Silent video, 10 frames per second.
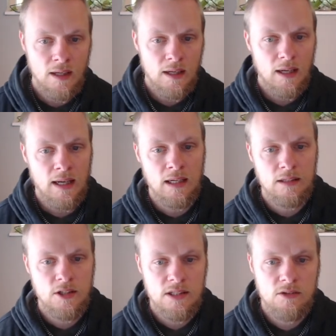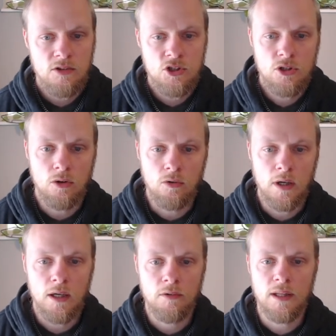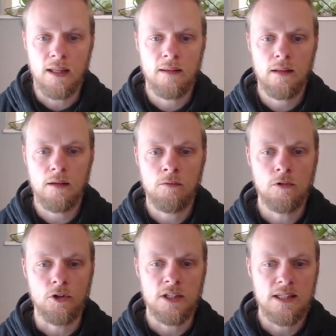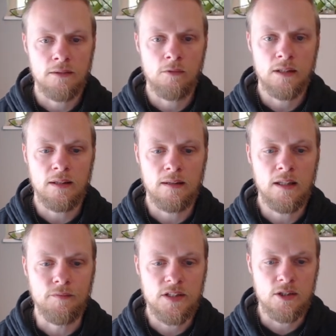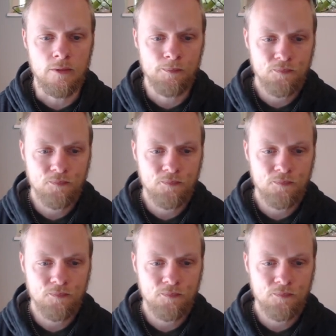And just to show how that works and what it gives you,